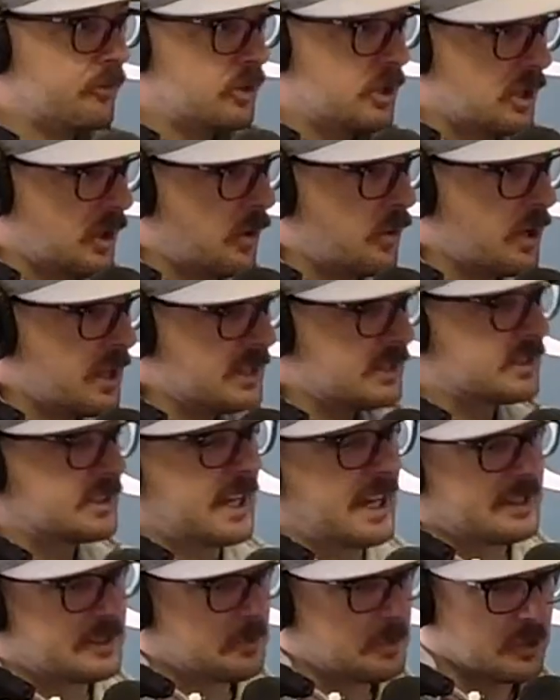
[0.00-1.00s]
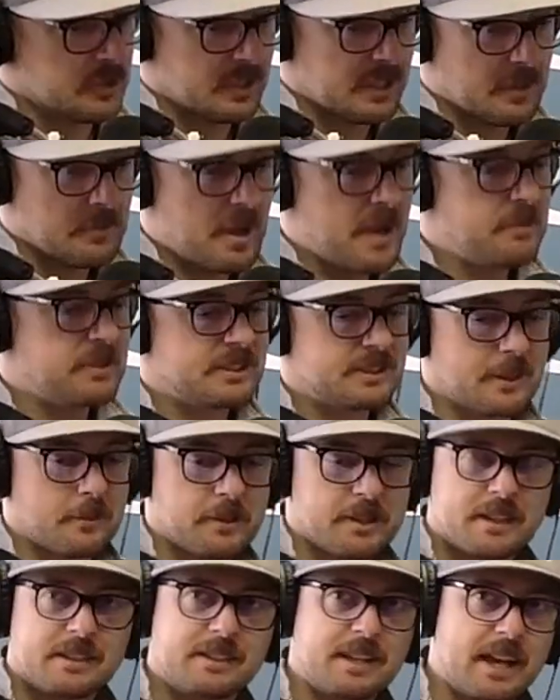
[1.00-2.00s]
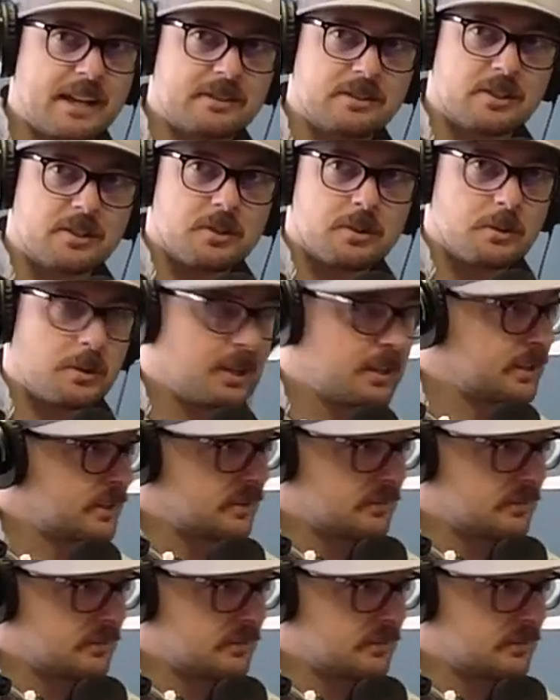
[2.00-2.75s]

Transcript: you know, inside the building. And maybe some of this has to do with